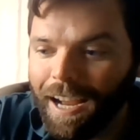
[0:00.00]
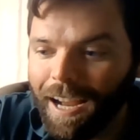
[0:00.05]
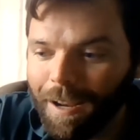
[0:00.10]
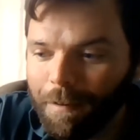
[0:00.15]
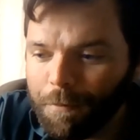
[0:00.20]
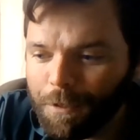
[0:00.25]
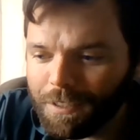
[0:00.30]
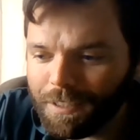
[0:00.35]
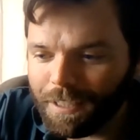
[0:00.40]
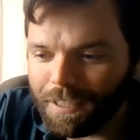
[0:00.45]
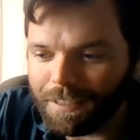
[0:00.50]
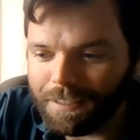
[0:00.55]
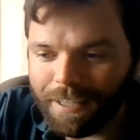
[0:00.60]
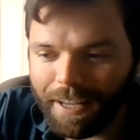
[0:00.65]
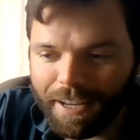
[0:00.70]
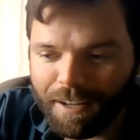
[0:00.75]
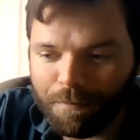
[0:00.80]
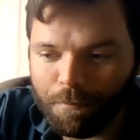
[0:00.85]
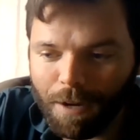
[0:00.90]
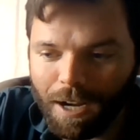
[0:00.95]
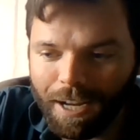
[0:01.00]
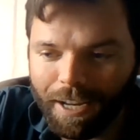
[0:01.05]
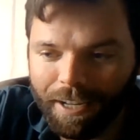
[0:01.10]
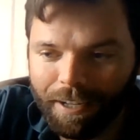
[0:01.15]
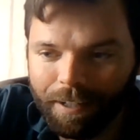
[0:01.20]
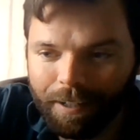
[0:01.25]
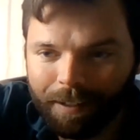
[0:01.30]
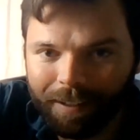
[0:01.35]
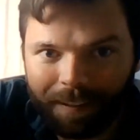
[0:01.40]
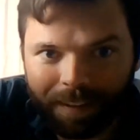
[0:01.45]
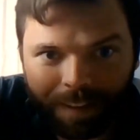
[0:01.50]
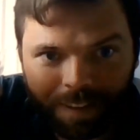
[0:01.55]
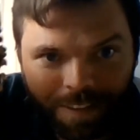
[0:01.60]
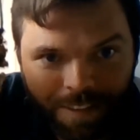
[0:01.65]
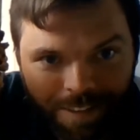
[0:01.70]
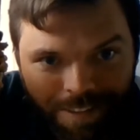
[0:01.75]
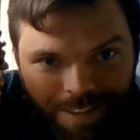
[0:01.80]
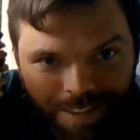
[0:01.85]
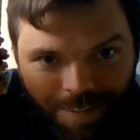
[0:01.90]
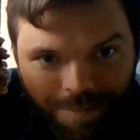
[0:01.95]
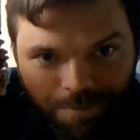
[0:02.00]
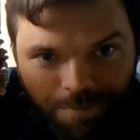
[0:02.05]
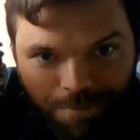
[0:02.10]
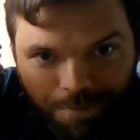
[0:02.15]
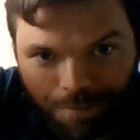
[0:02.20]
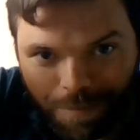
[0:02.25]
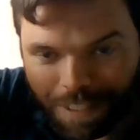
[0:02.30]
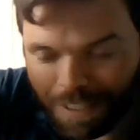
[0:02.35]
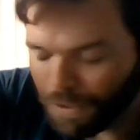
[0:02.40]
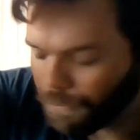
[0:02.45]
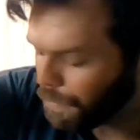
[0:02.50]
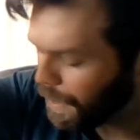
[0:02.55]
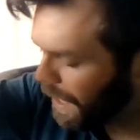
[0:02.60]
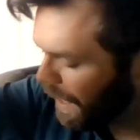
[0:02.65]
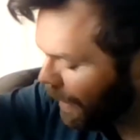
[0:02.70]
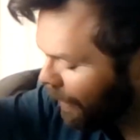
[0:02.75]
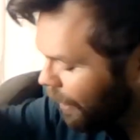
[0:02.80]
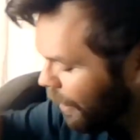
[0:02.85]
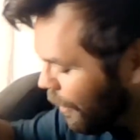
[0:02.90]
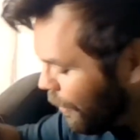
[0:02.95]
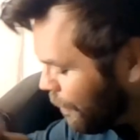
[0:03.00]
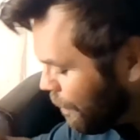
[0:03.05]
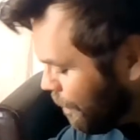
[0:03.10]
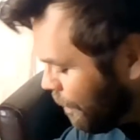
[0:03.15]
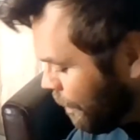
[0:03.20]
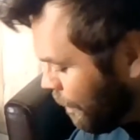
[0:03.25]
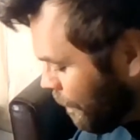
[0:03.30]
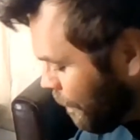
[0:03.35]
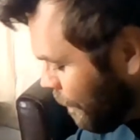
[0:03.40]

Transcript: I'm just gonna take my little pine cone,